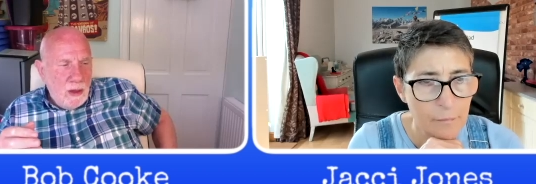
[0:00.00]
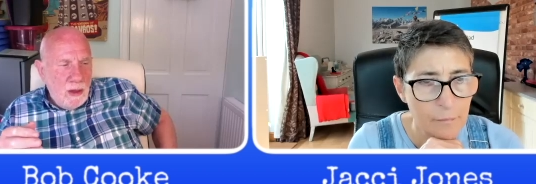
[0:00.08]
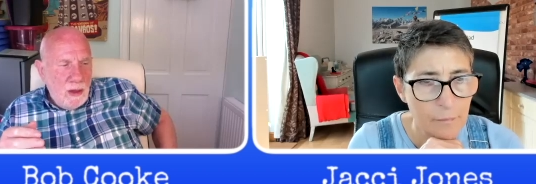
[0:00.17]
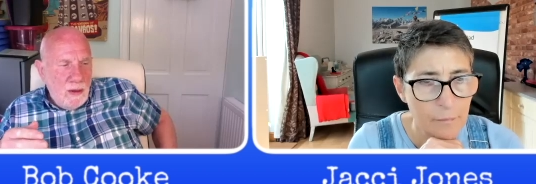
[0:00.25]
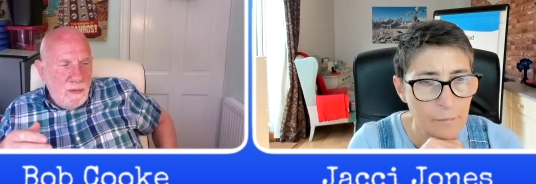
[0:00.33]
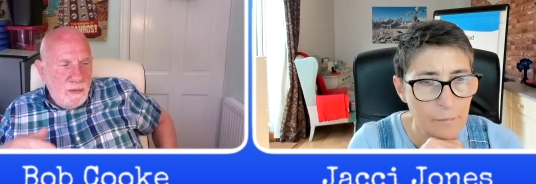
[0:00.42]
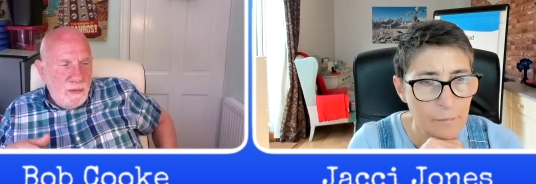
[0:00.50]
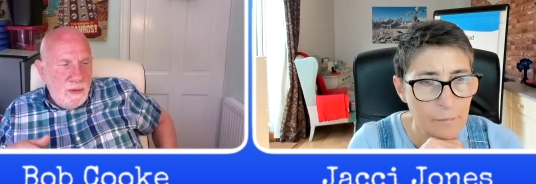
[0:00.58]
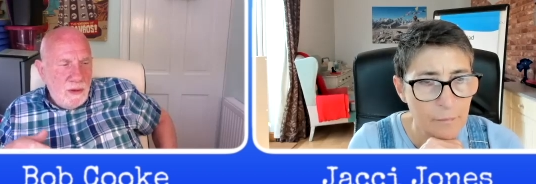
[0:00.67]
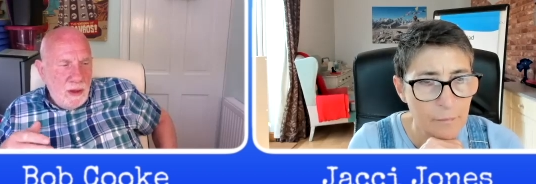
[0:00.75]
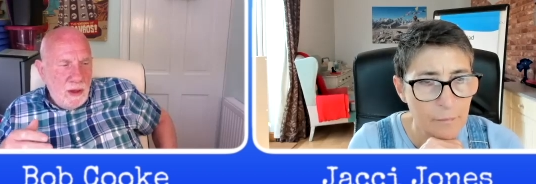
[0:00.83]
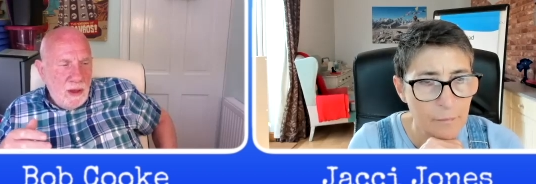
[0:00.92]
Speaker 1: if
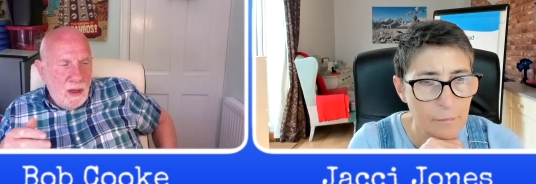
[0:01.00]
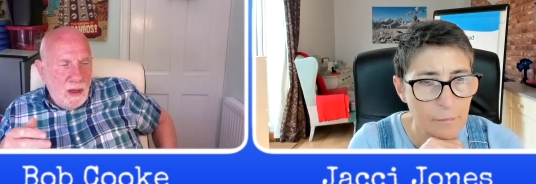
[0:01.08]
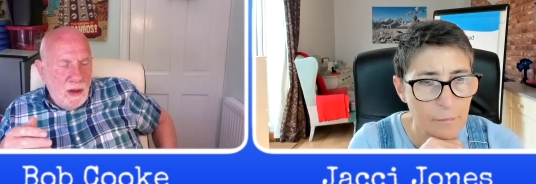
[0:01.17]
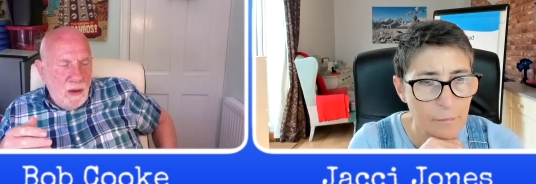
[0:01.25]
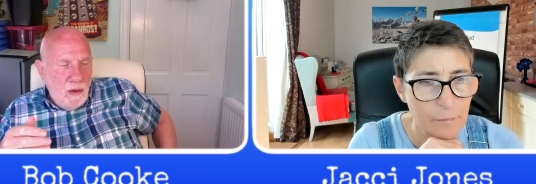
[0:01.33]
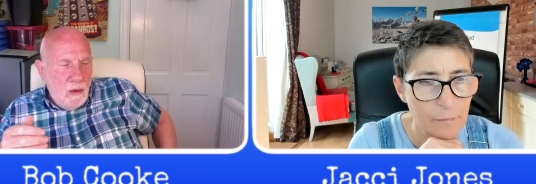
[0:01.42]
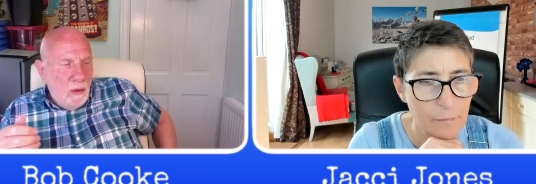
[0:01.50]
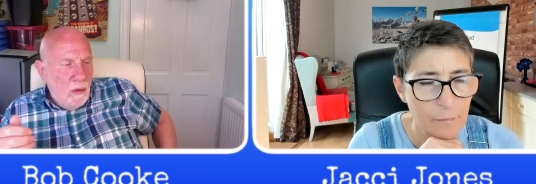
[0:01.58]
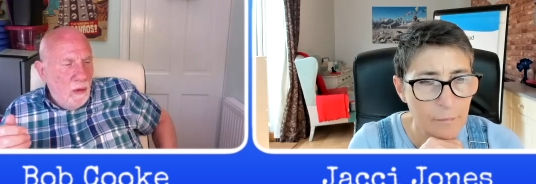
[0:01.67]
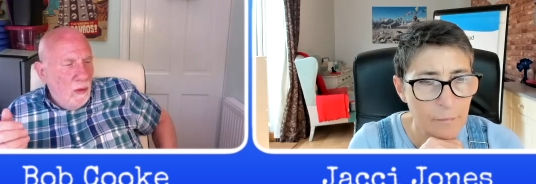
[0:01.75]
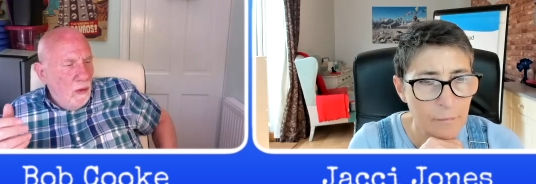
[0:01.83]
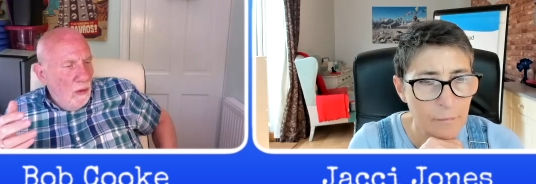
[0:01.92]
uh,
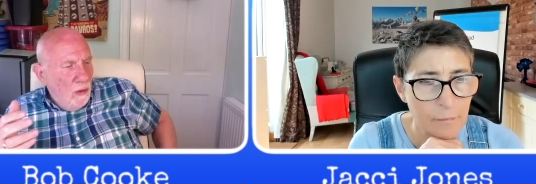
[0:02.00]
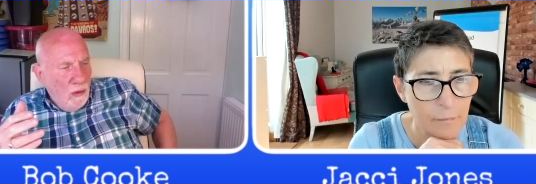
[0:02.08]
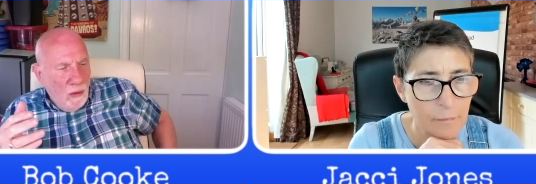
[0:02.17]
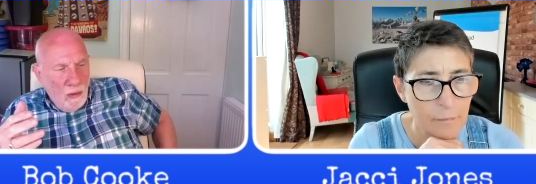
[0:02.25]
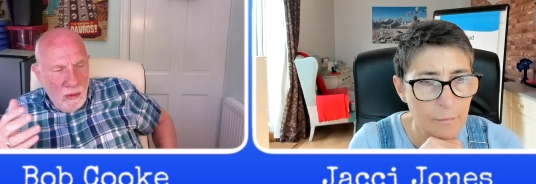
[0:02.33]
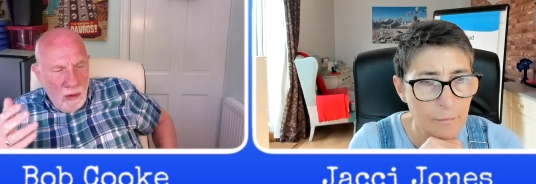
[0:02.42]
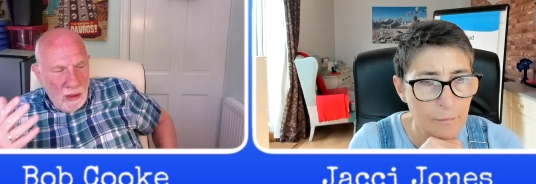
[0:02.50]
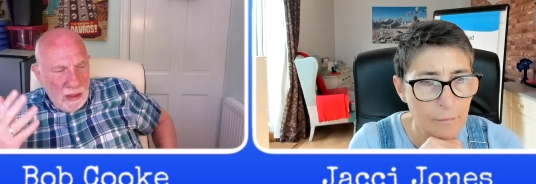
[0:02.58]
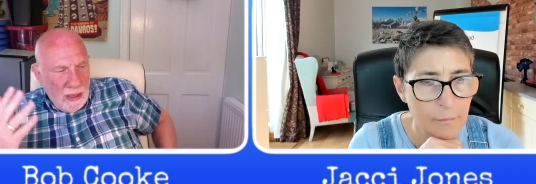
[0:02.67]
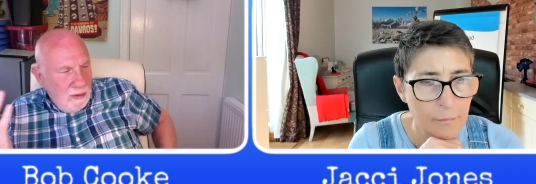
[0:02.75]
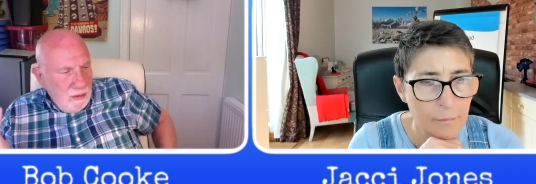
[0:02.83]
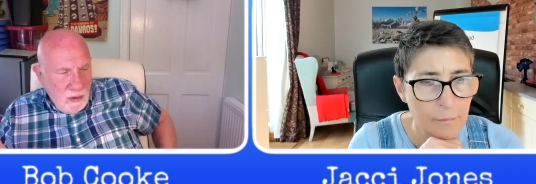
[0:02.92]
or or
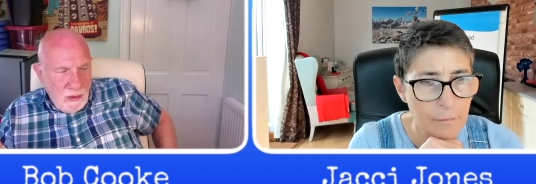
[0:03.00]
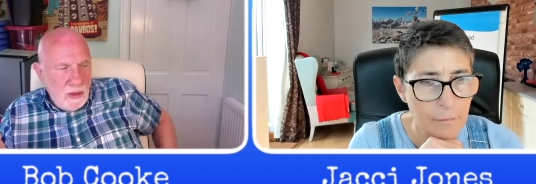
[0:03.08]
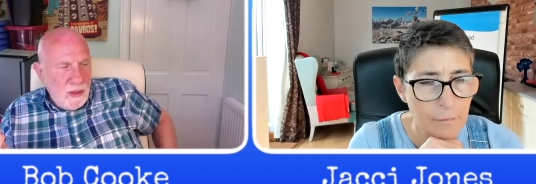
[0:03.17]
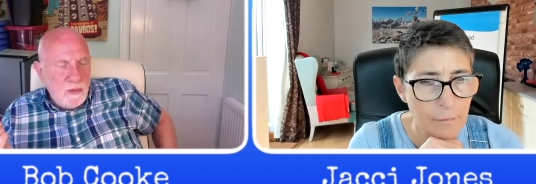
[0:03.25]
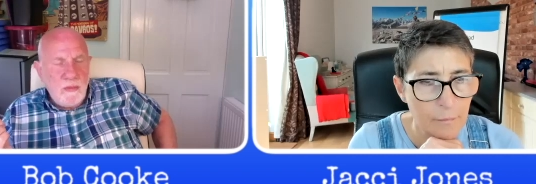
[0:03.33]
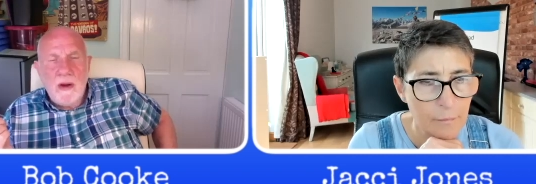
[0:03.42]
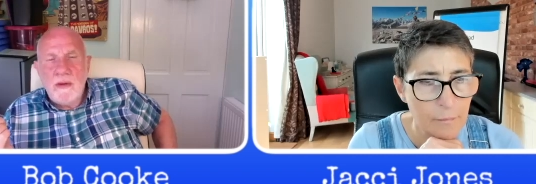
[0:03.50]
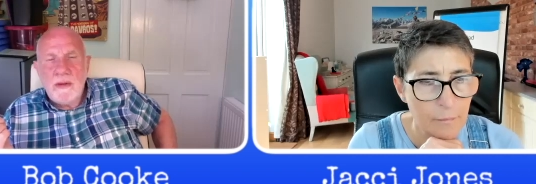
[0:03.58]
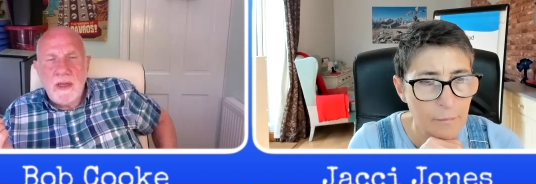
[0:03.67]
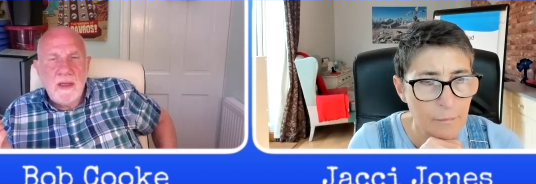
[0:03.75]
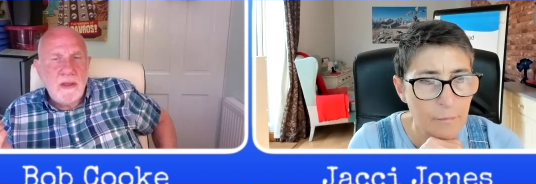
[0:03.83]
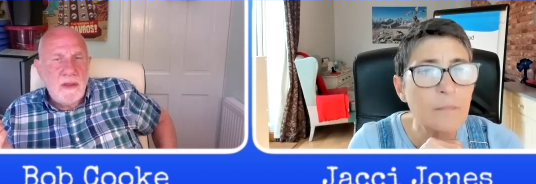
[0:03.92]
carry on in this
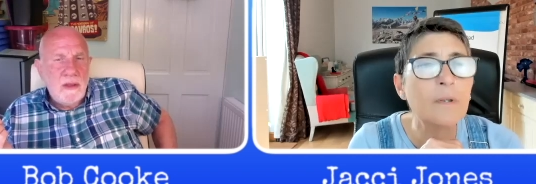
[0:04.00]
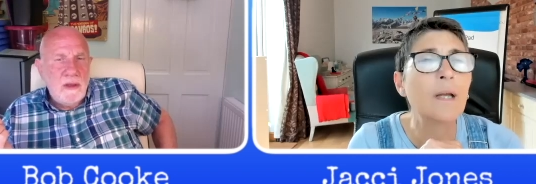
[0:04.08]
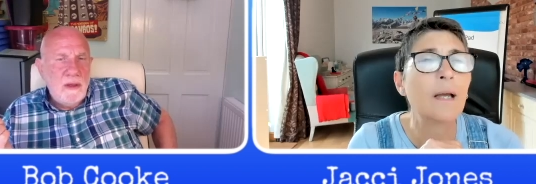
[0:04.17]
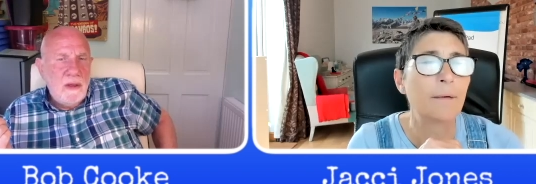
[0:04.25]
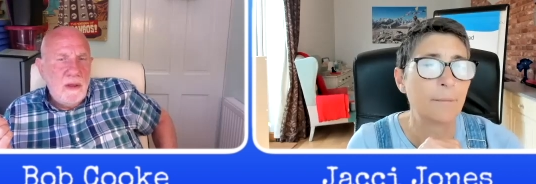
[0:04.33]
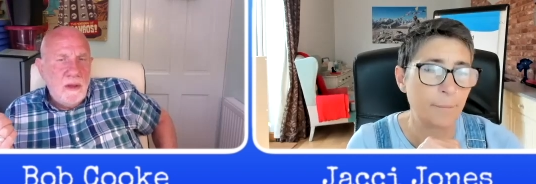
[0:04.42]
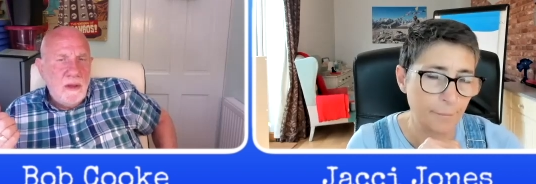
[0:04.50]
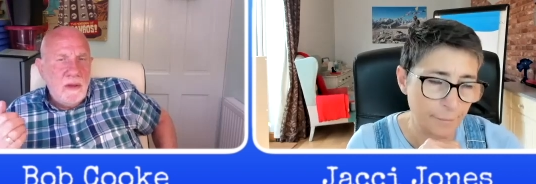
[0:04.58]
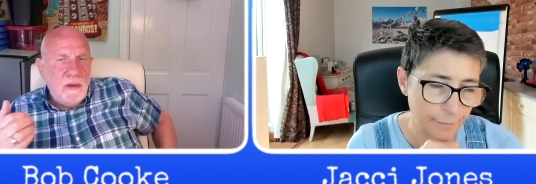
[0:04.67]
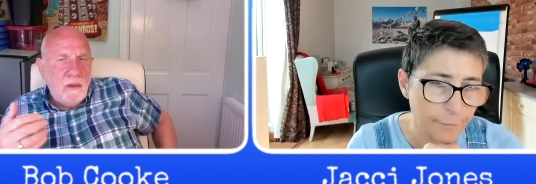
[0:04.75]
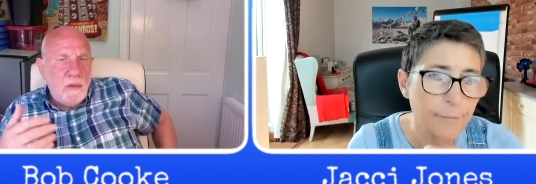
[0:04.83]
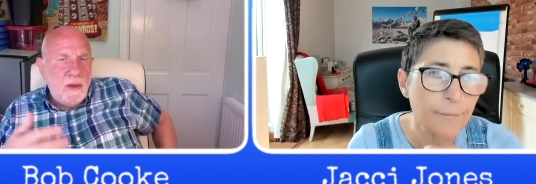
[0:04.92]
process yeah
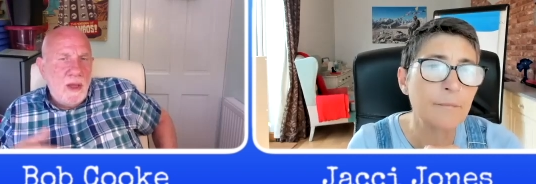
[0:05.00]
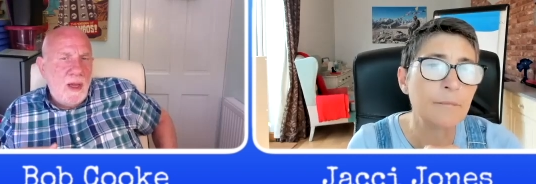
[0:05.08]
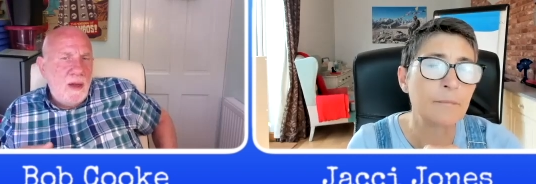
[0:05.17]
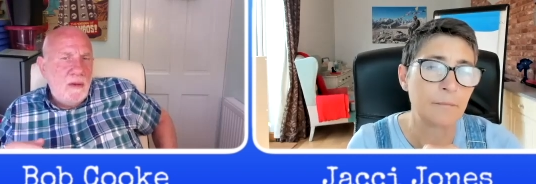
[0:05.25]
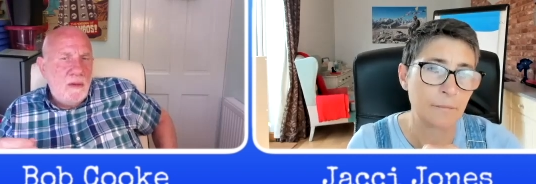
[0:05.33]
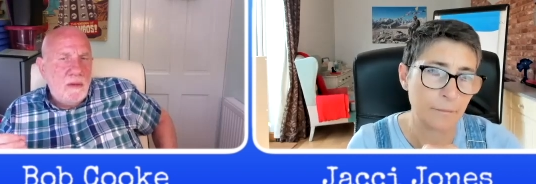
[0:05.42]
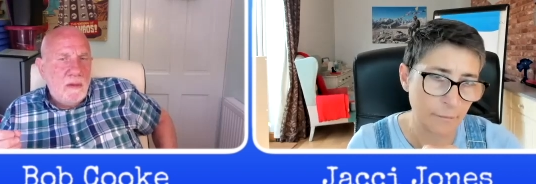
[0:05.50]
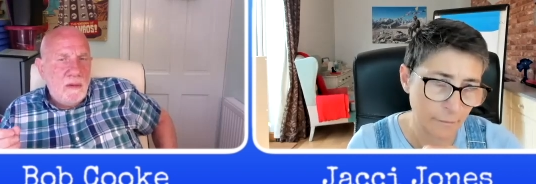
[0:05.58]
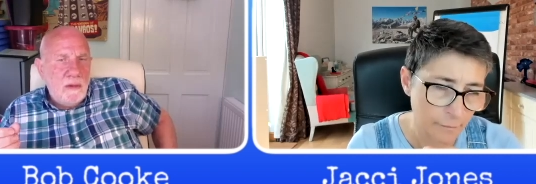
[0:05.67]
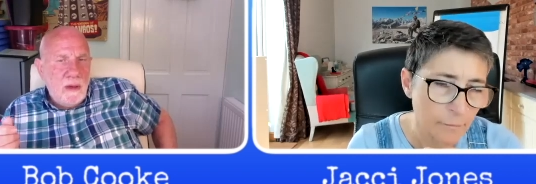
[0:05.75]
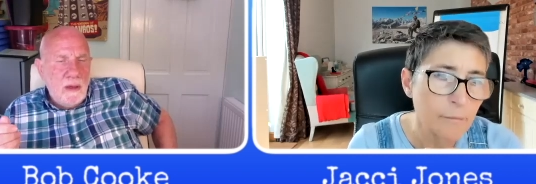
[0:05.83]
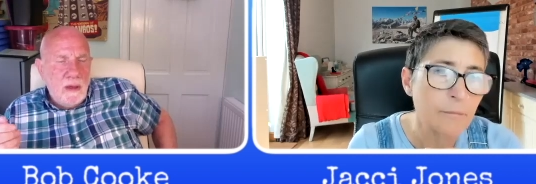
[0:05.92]
without
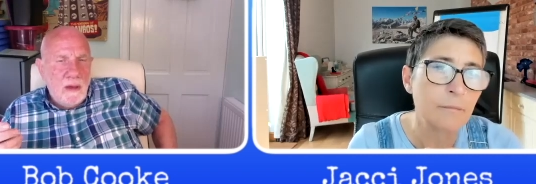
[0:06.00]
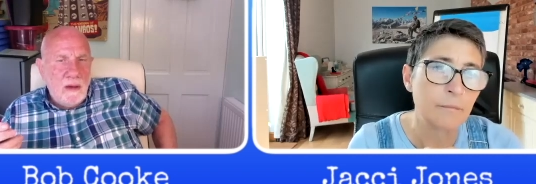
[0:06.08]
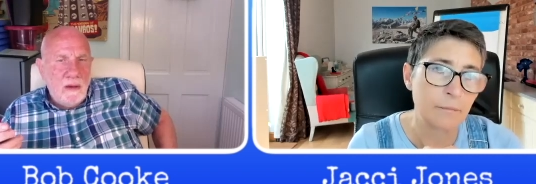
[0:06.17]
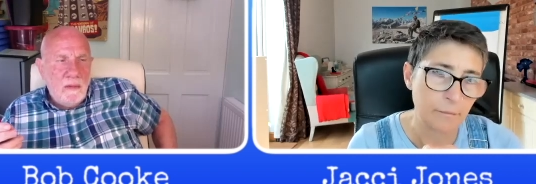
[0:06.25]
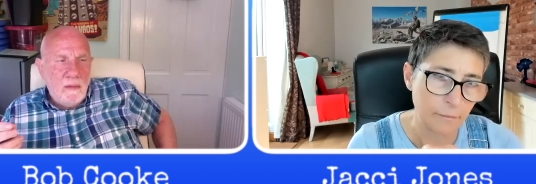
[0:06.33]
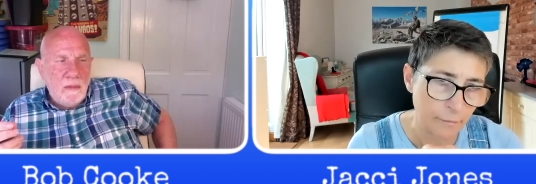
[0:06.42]
um,